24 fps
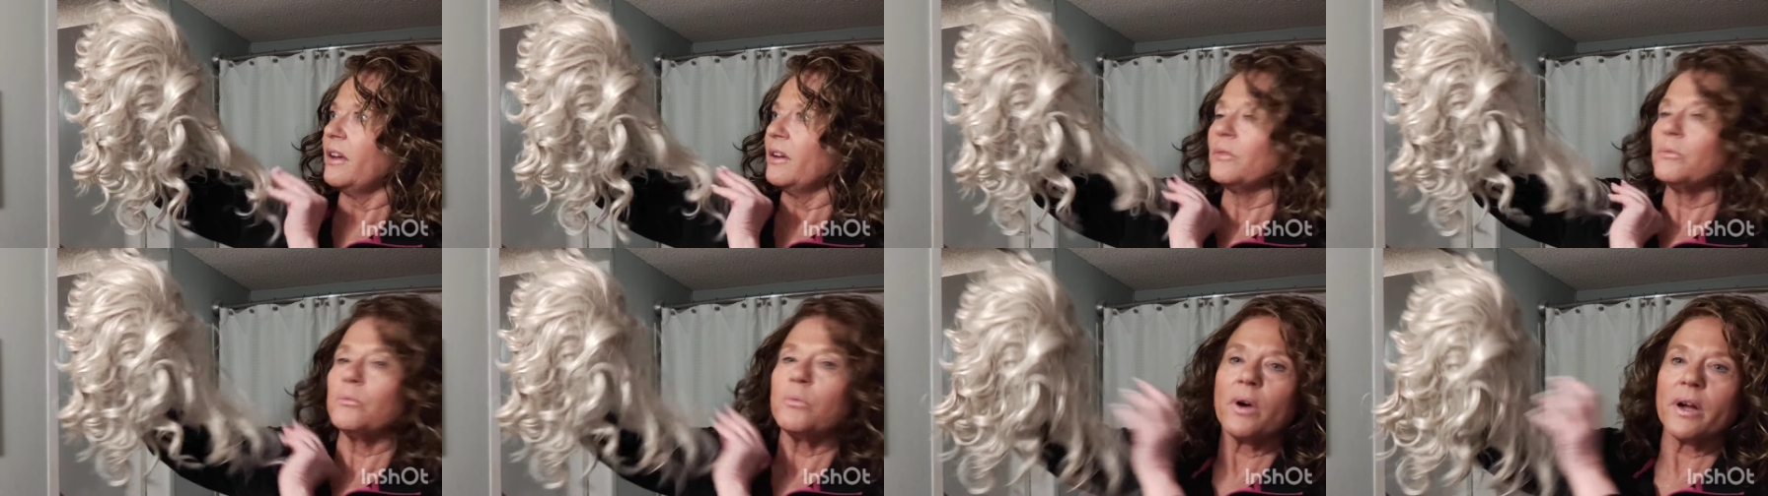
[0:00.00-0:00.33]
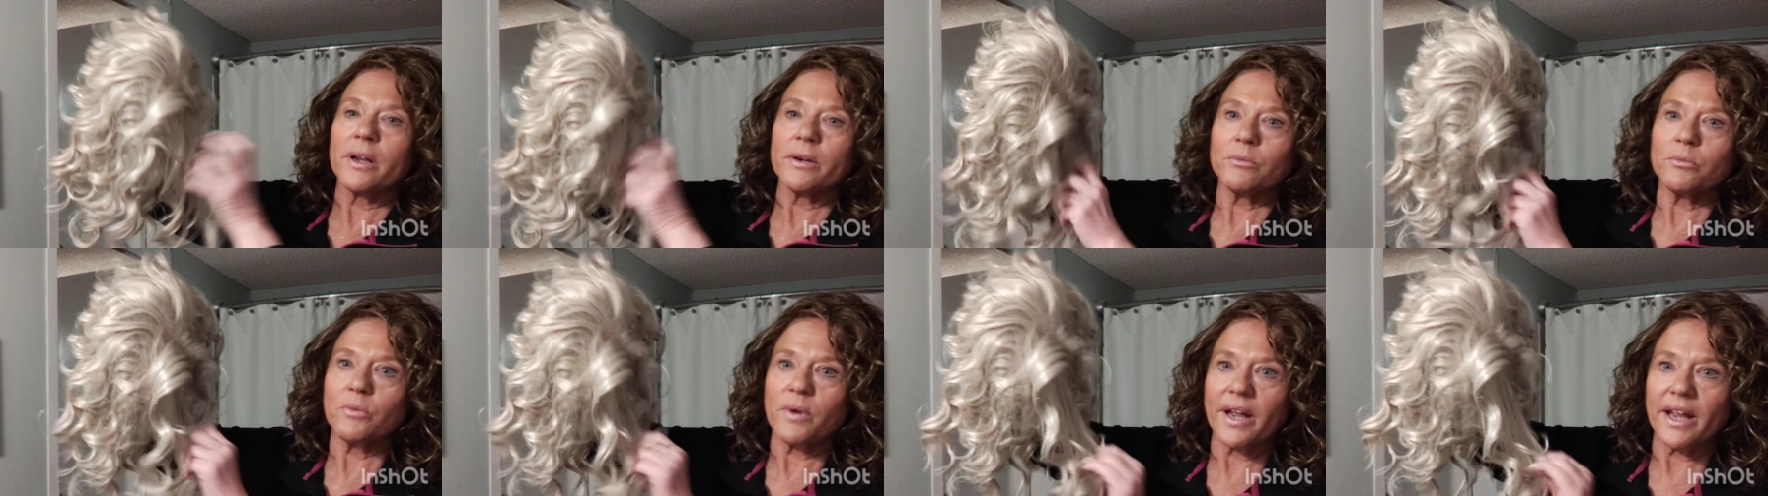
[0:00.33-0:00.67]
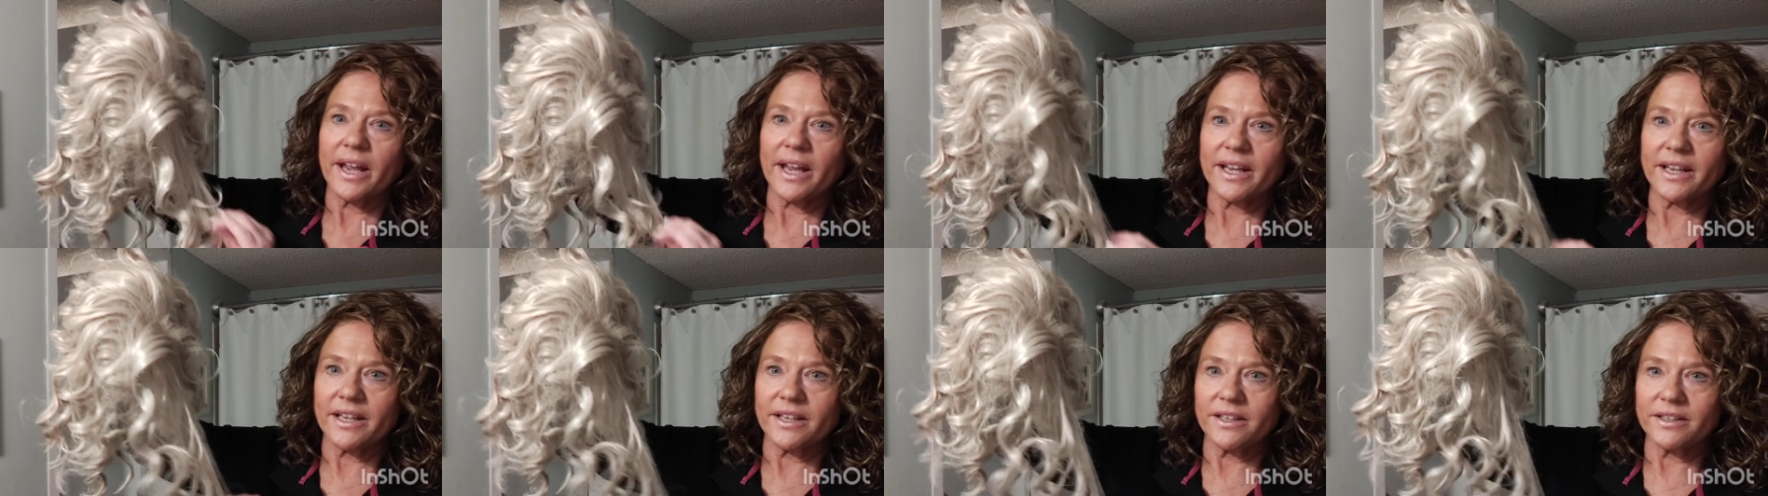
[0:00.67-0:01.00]
One
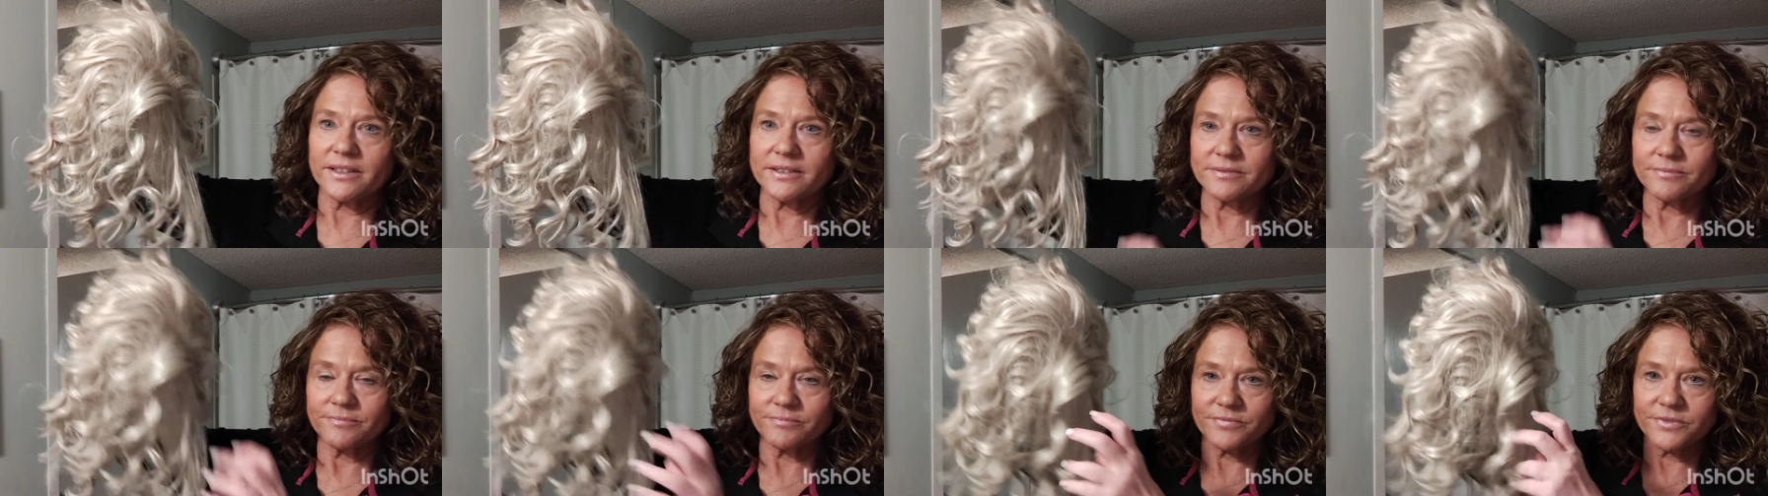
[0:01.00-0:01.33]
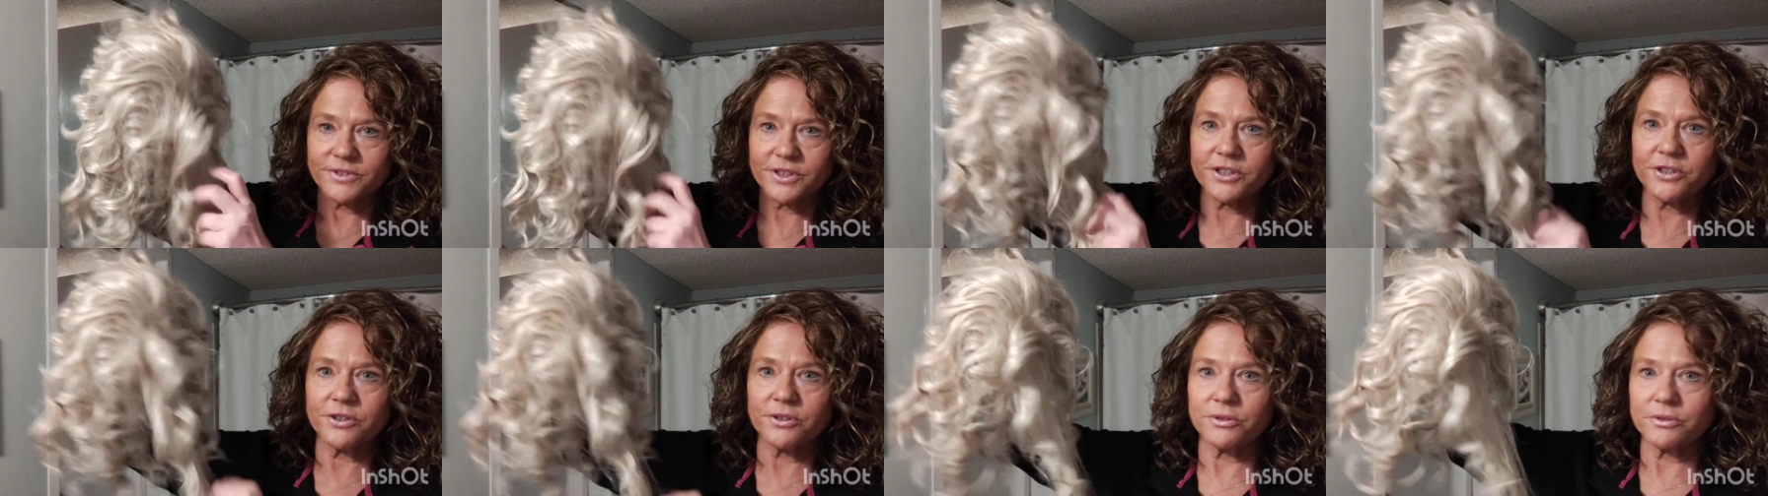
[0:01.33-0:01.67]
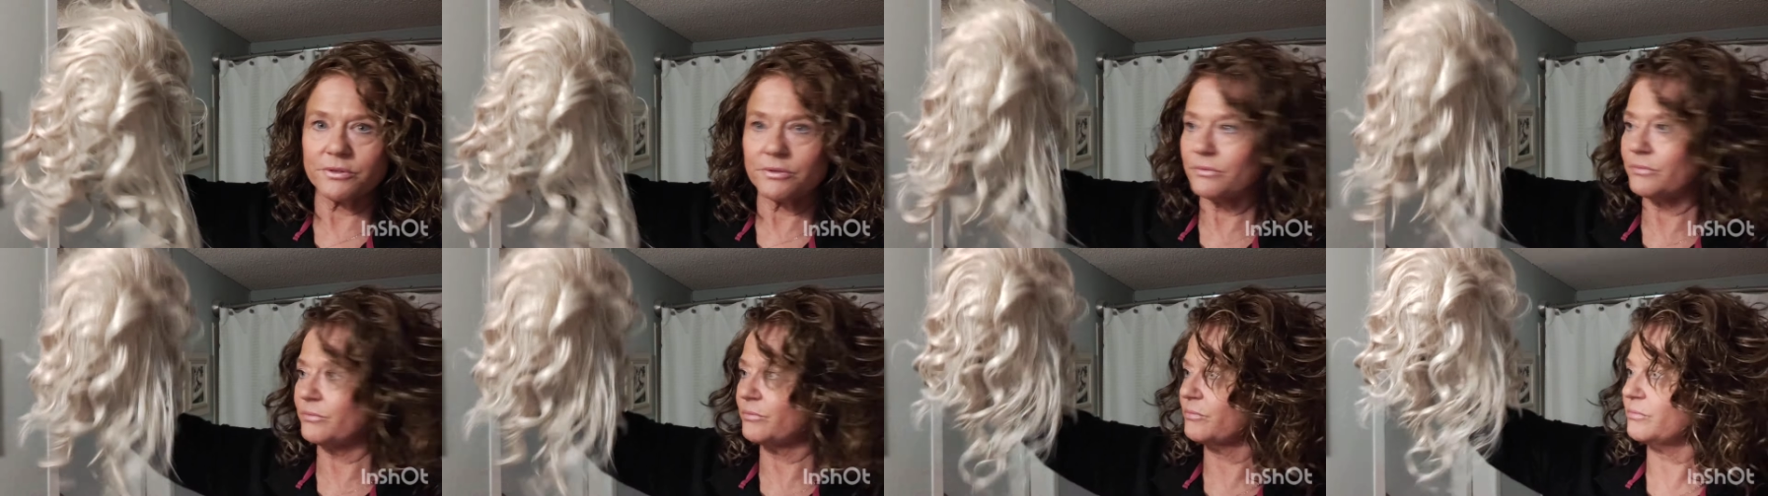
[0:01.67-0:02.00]
way
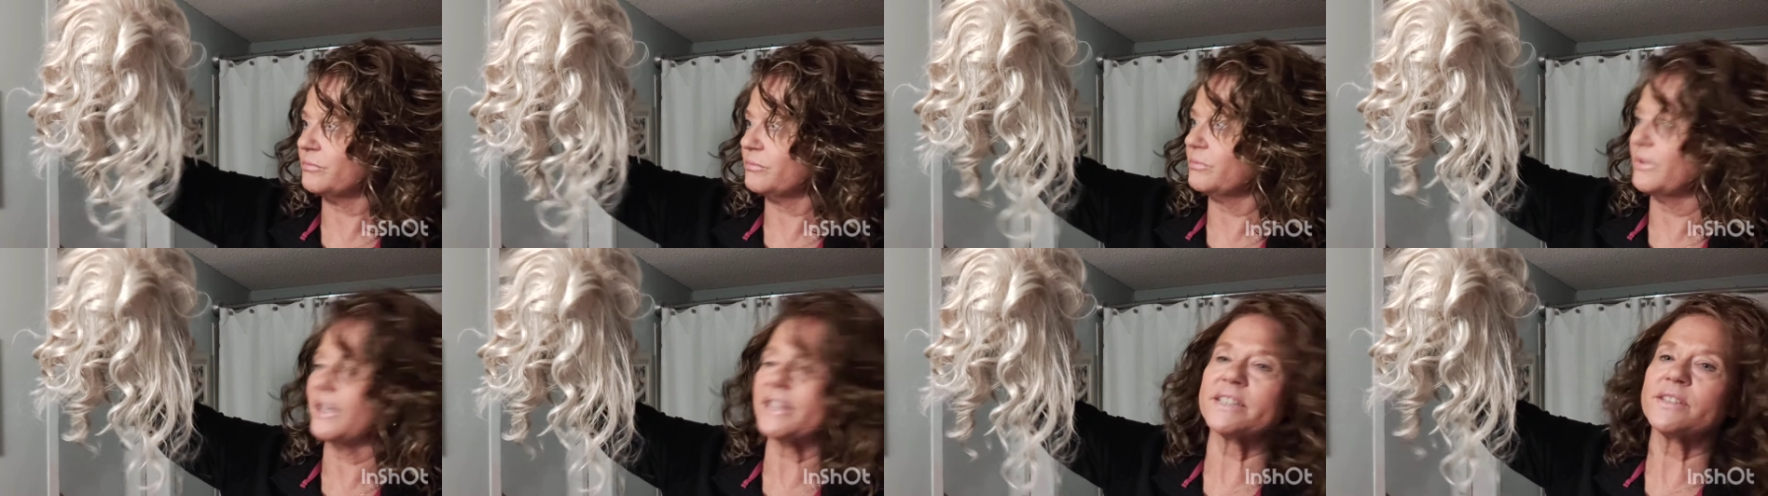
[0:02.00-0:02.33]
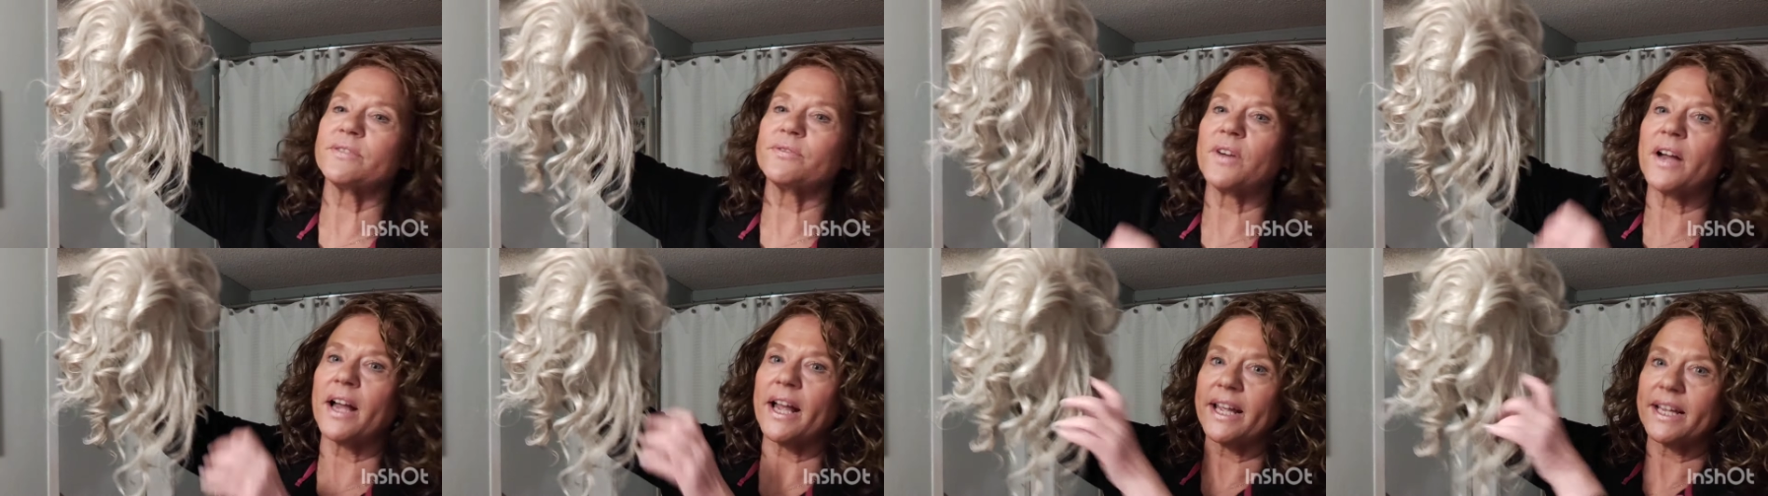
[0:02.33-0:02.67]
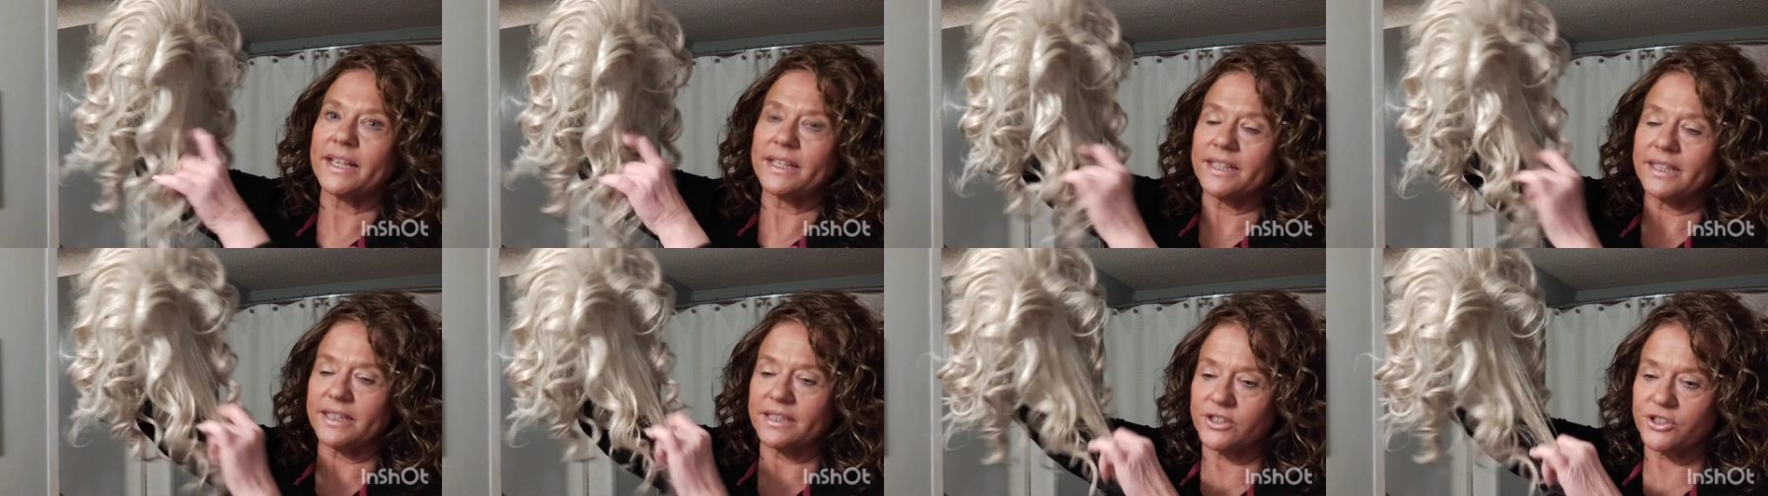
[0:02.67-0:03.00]
to rectify
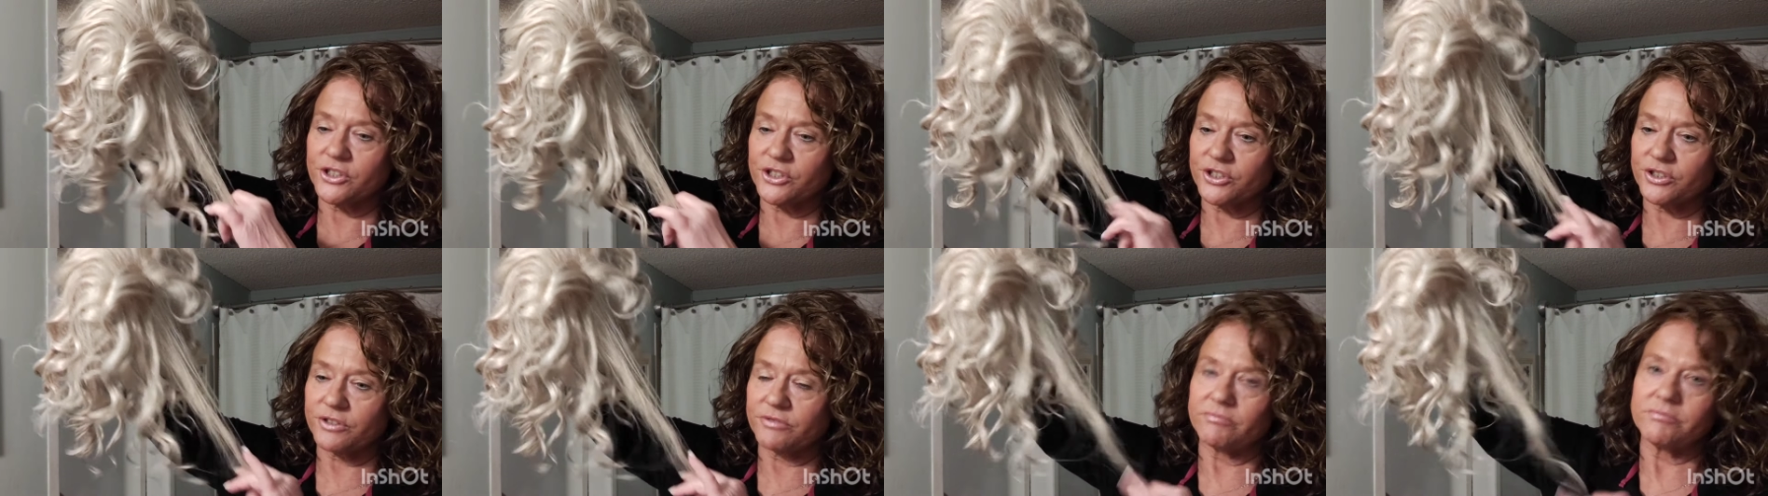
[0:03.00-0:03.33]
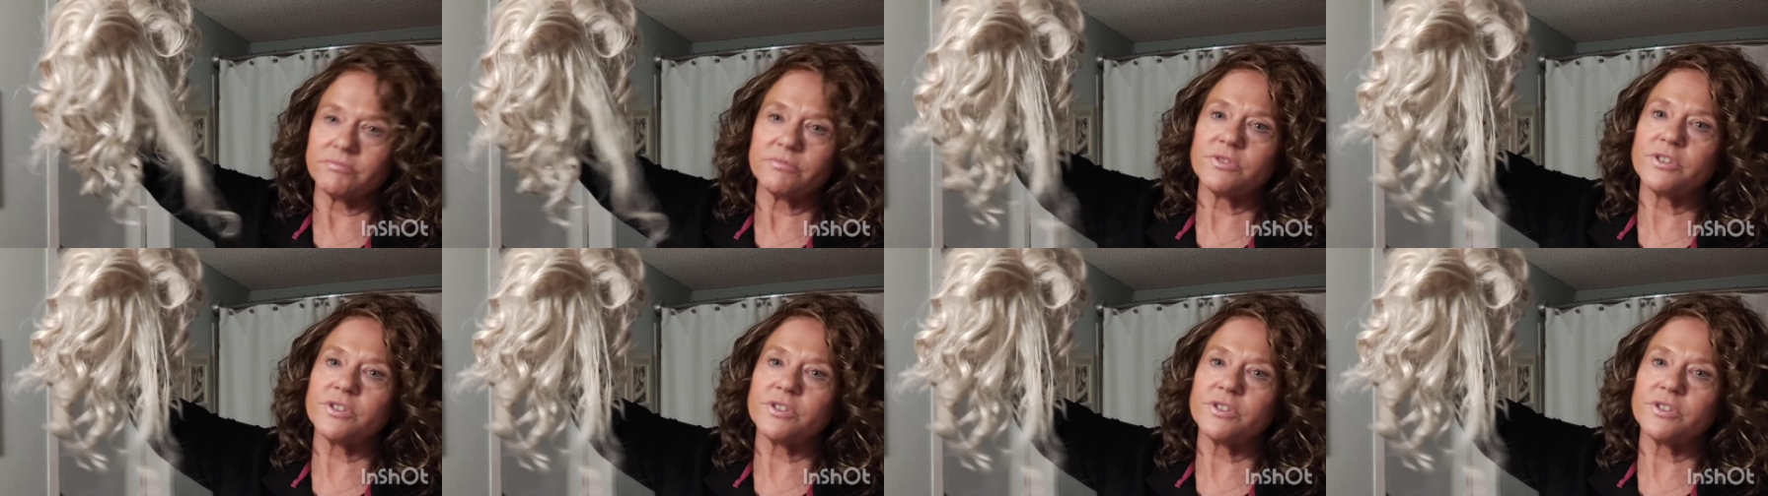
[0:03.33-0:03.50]
it is